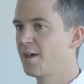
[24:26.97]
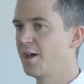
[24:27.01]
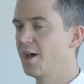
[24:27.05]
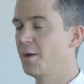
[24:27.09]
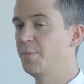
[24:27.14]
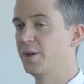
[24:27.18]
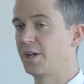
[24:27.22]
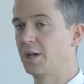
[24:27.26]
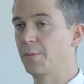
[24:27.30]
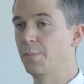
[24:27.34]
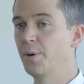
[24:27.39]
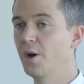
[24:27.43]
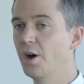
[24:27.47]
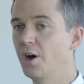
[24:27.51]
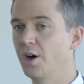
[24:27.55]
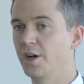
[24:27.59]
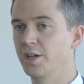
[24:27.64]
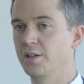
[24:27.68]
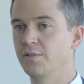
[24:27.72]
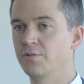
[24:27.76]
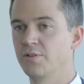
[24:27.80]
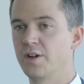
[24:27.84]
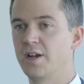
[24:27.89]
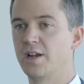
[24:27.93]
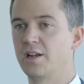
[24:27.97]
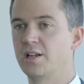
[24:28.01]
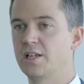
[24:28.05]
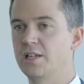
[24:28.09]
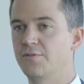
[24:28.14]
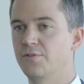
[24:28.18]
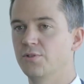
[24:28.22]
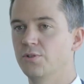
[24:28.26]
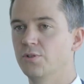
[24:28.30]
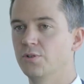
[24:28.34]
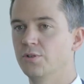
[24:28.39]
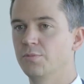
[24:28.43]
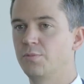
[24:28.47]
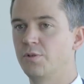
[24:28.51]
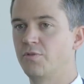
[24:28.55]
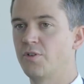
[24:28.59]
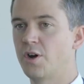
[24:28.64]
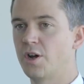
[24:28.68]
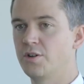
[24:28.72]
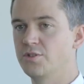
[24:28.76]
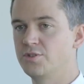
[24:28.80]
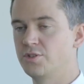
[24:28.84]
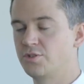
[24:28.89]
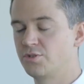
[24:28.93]
a bigger pie, frankly, for
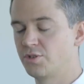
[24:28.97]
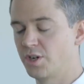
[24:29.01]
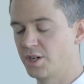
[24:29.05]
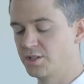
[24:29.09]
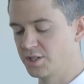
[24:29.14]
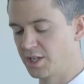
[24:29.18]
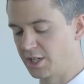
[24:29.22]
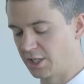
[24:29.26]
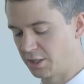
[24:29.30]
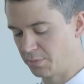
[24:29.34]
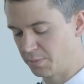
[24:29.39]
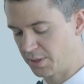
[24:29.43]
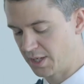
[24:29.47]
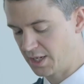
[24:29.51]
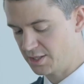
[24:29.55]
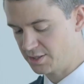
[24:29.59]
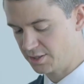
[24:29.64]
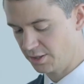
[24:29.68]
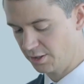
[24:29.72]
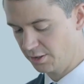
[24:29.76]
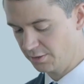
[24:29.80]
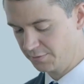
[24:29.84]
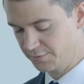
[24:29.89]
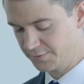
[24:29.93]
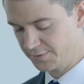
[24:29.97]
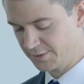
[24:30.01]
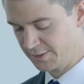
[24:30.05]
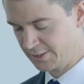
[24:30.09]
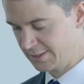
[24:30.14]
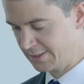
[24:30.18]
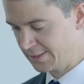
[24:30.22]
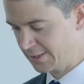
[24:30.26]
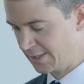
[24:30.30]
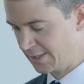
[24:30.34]
providers to try and take a piece of.